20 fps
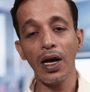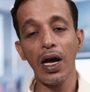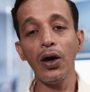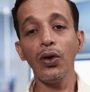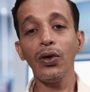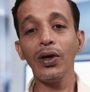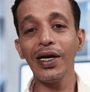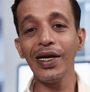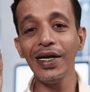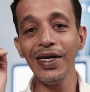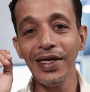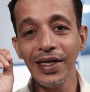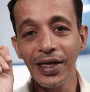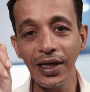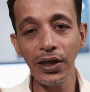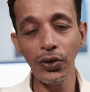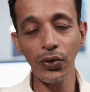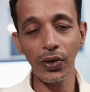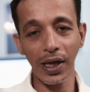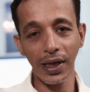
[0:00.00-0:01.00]
how clear
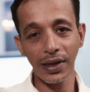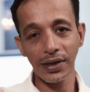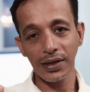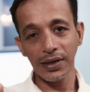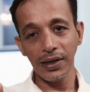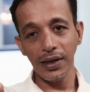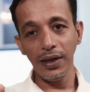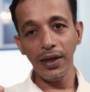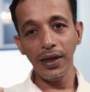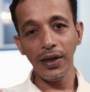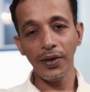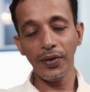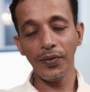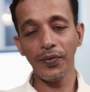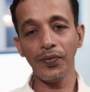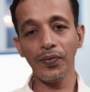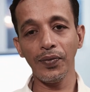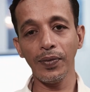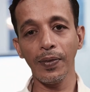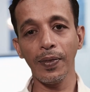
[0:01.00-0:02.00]
you can see,
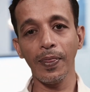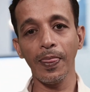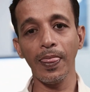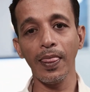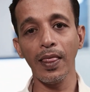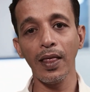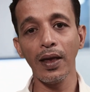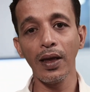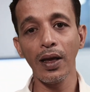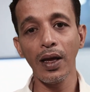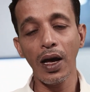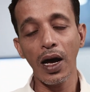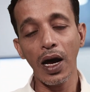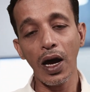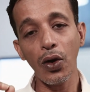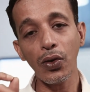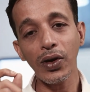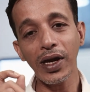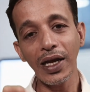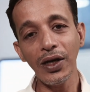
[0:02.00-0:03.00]

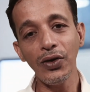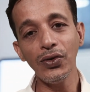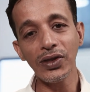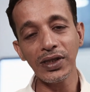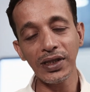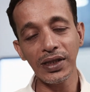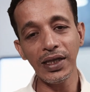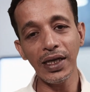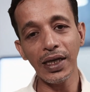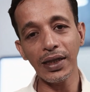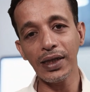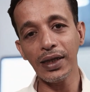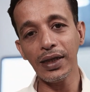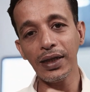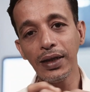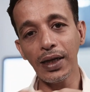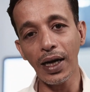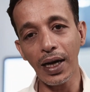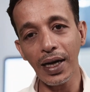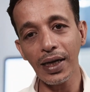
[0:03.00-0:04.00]
how can you see at the
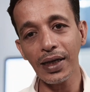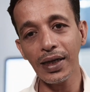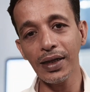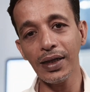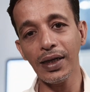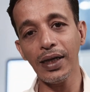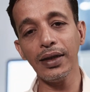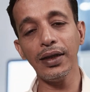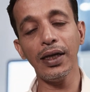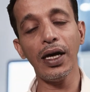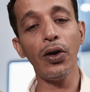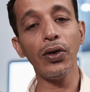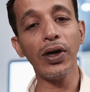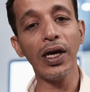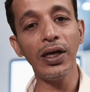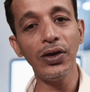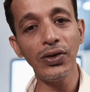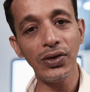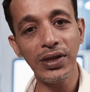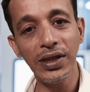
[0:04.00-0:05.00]
dark, and how
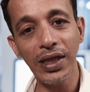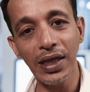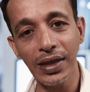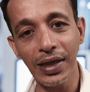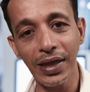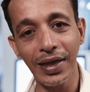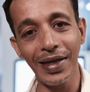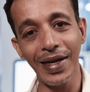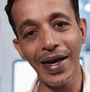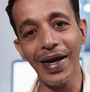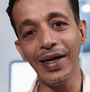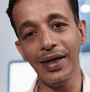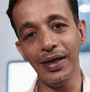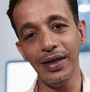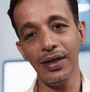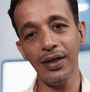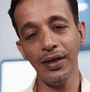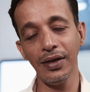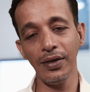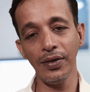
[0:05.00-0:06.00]
can you see at the night.
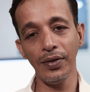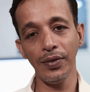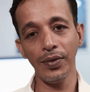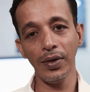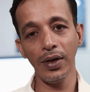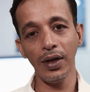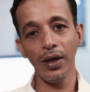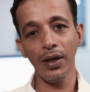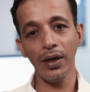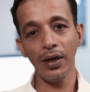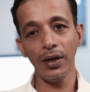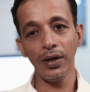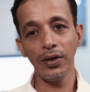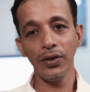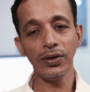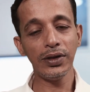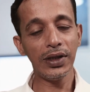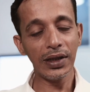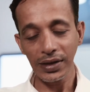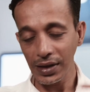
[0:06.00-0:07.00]

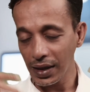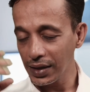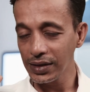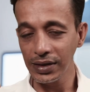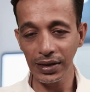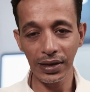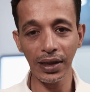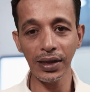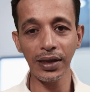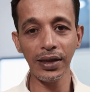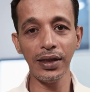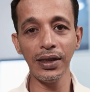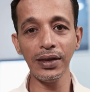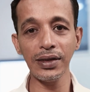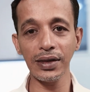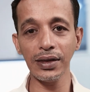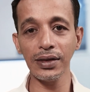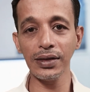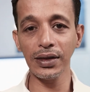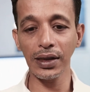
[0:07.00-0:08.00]
Just consider
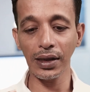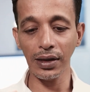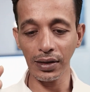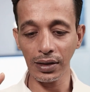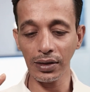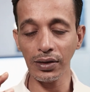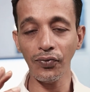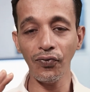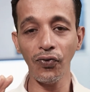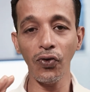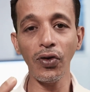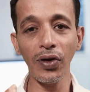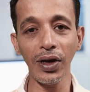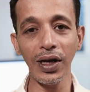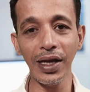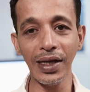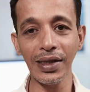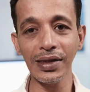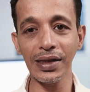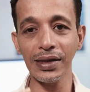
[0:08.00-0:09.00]
this focal
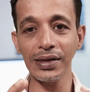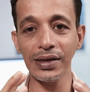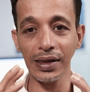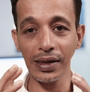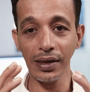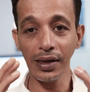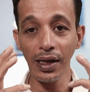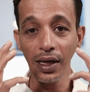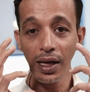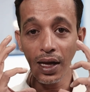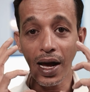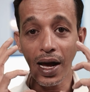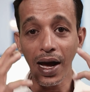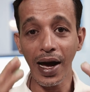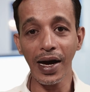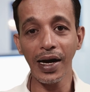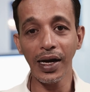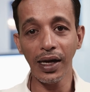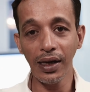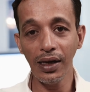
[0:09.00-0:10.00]
length as an
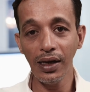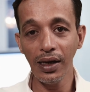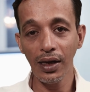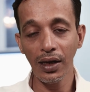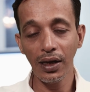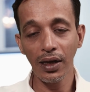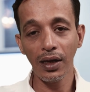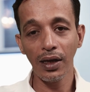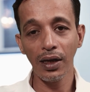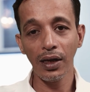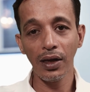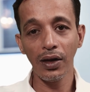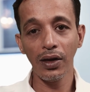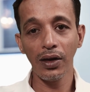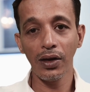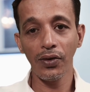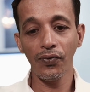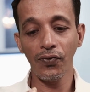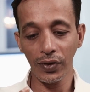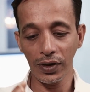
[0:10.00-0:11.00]
eye
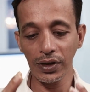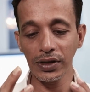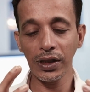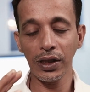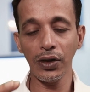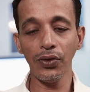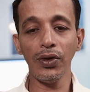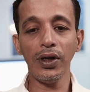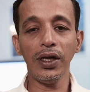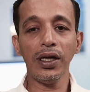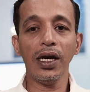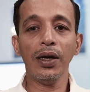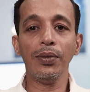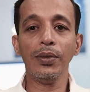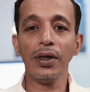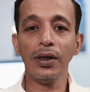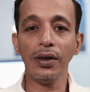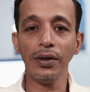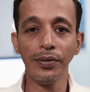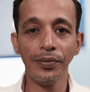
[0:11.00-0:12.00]
for the security
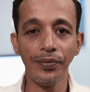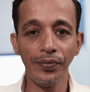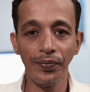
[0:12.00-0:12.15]
camera.